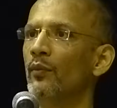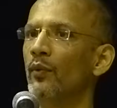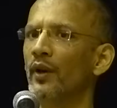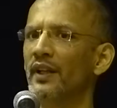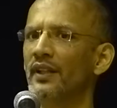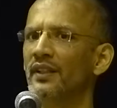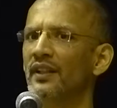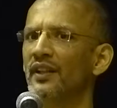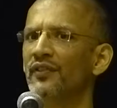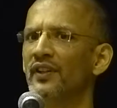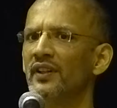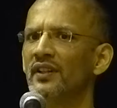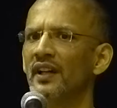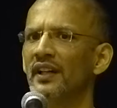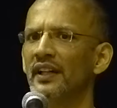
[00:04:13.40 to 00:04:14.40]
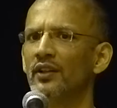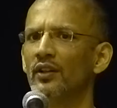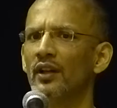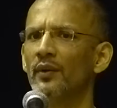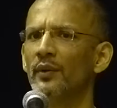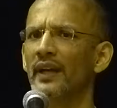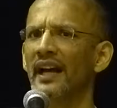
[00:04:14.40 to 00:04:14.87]
what are the different
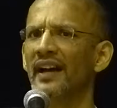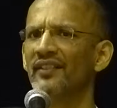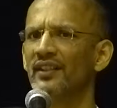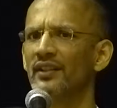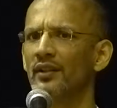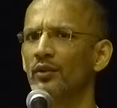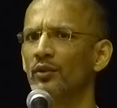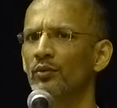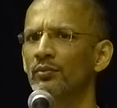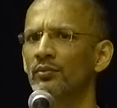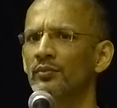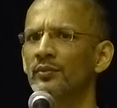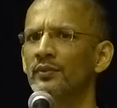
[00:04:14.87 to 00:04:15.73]
curricula we have in the room?